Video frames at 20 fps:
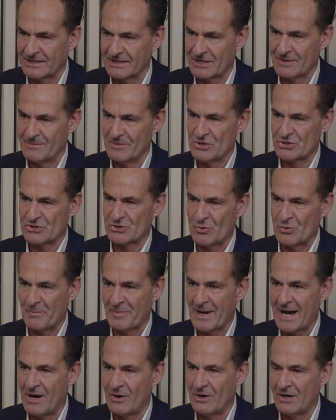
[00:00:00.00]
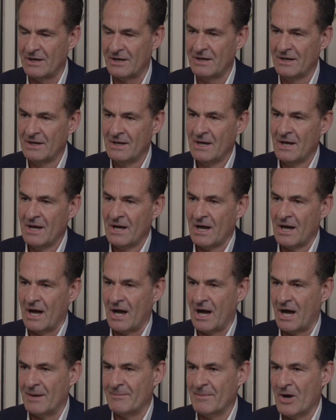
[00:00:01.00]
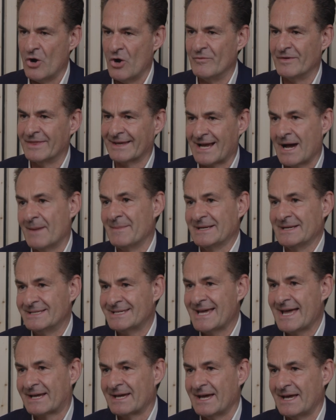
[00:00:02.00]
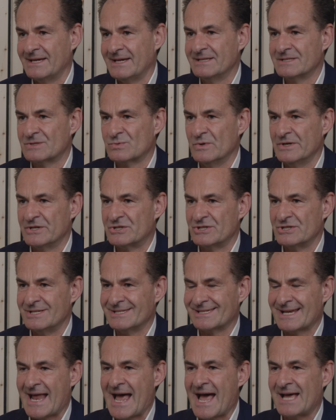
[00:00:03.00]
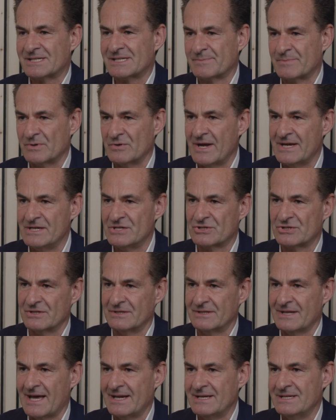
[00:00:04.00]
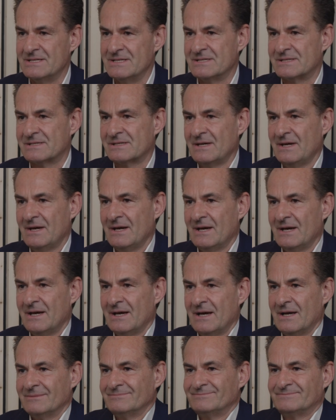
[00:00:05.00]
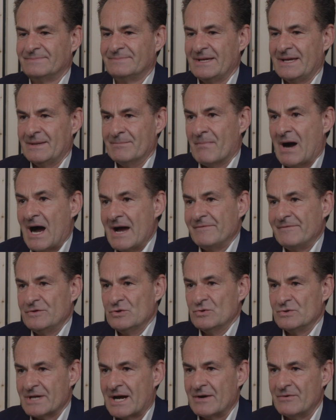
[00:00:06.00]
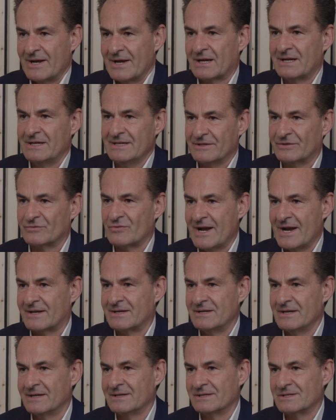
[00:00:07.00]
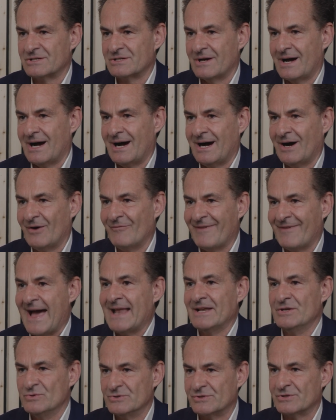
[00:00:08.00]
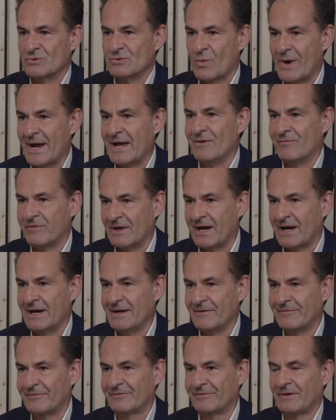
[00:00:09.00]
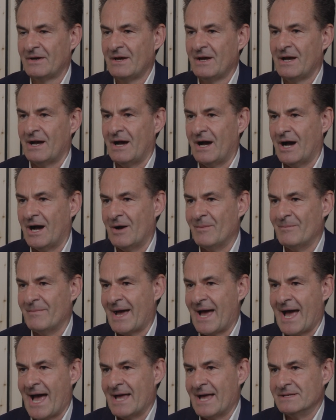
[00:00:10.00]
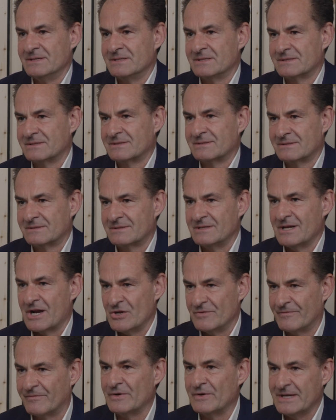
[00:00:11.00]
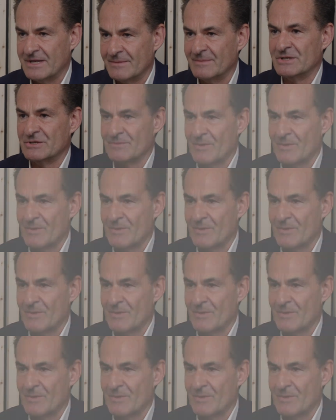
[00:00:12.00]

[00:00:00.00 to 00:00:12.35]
and commercial power over the coming decades, which is an aspiration that is, in my view, directly threatening to our values and way of life, and freedom and